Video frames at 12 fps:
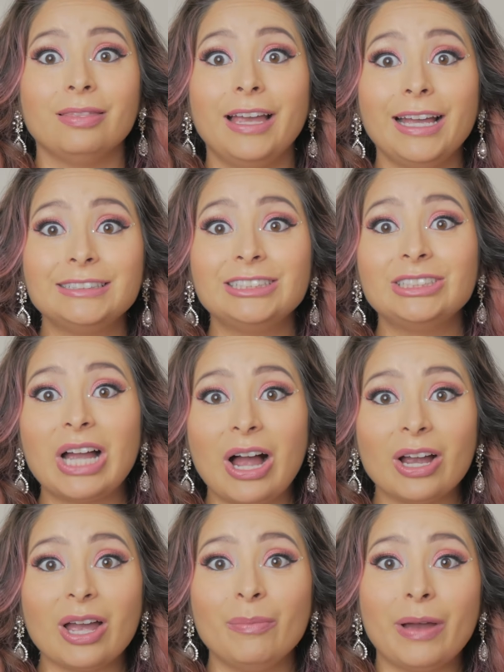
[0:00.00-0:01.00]
Let's
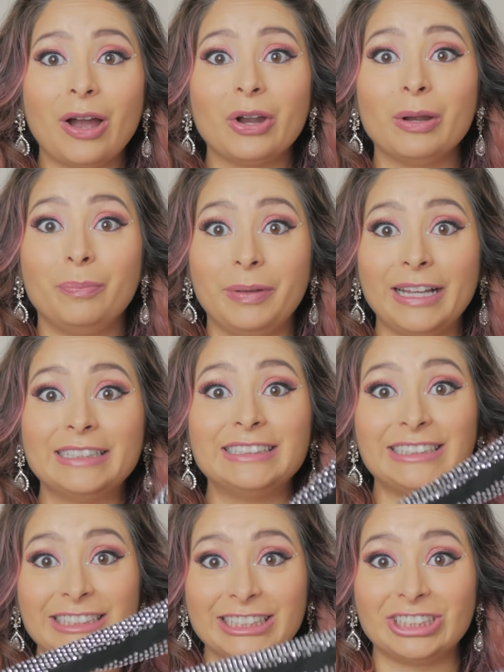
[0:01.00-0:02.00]
talk about her big
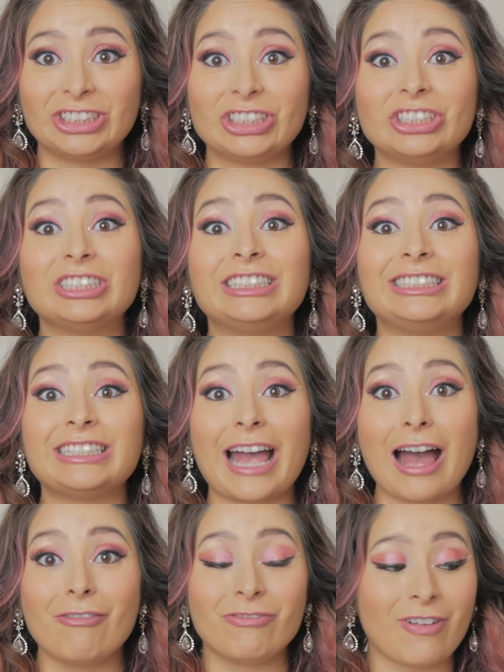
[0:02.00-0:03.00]
sister,
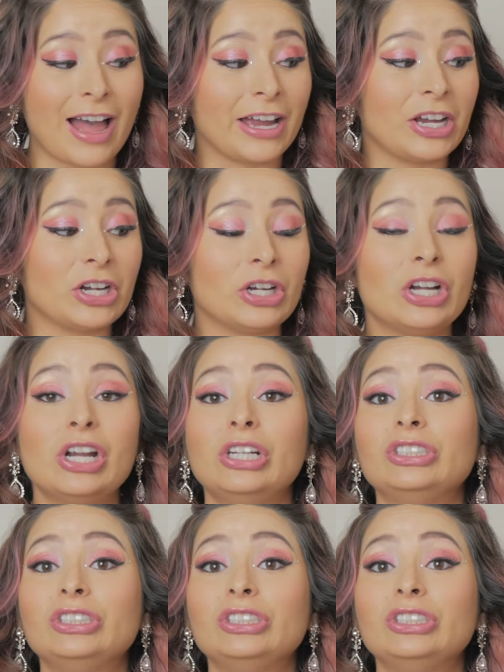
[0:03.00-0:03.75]
Sapphire.